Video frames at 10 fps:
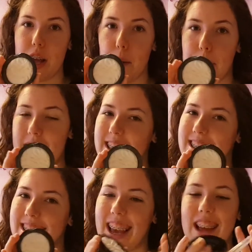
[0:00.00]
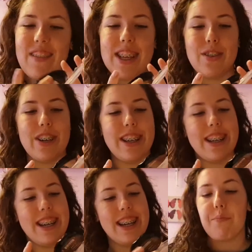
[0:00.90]
But yeah, I have this one.
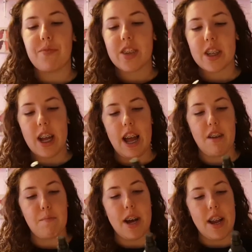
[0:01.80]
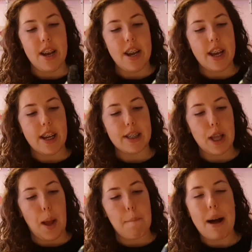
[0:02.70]
I have my NYX
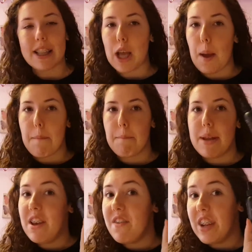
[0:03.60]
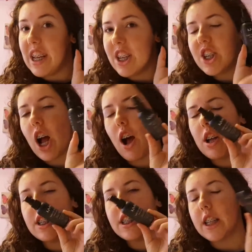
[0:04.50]
Matte Mini Finish
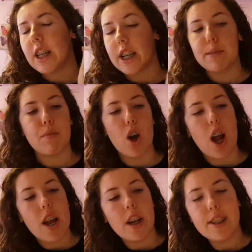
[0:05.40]
Setting Spray.